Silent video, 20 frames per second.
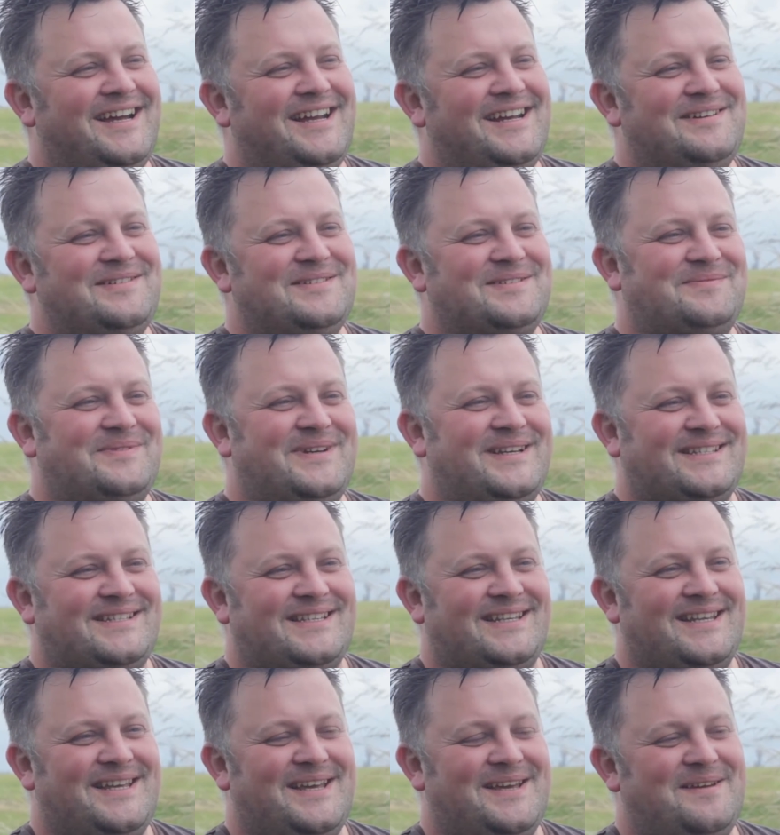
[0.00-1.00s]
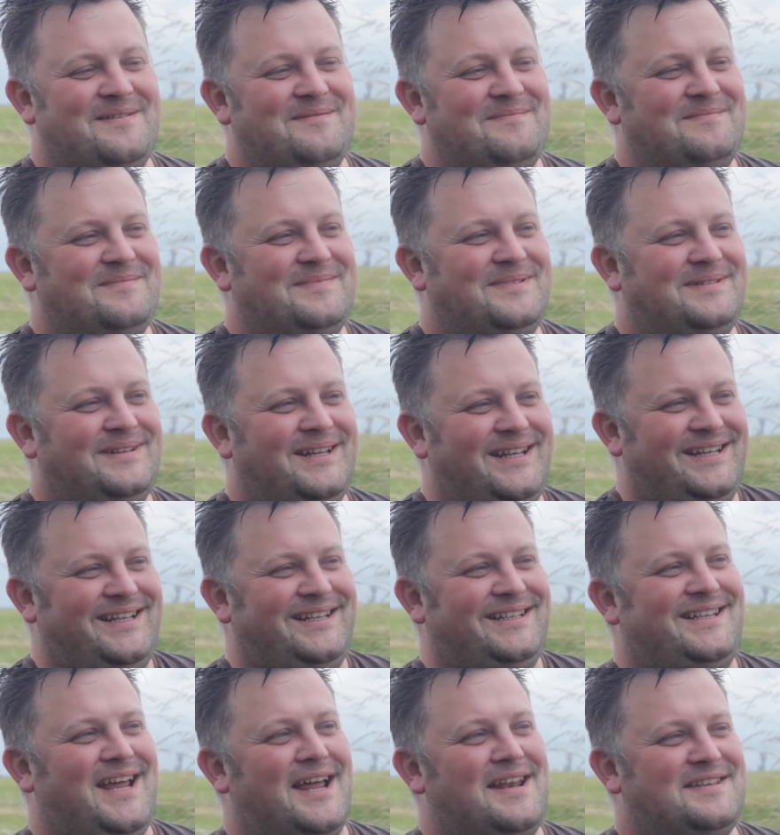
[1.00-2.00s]
And it was basically him
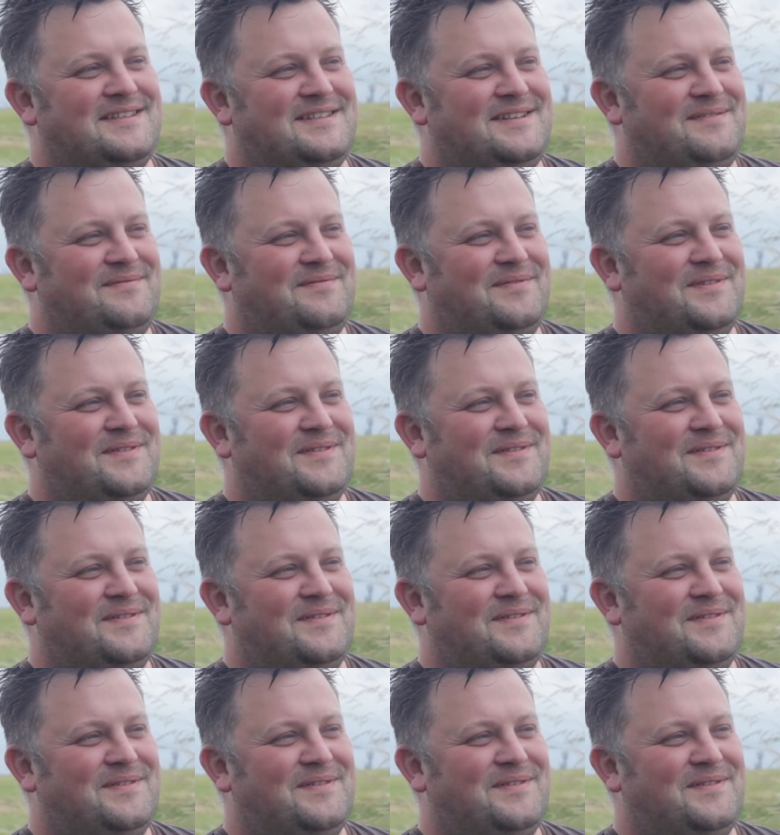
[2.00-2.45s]
dancing